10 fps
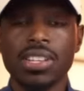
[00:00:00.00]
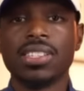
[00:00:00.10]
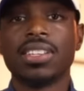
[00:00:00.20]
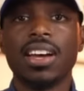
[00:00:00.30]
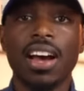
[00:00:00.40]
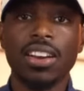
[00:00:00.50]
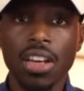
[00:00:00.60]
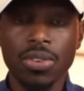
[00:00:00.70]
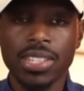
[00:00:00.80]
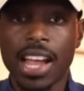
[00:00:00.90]
versus
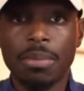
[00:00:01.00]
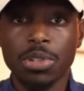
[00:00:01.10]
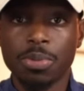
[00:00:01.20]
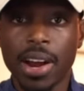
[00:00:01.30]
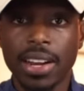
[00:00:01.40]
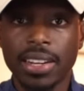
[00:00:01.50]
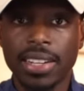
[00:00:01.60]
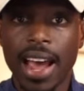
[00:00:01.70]
another established brand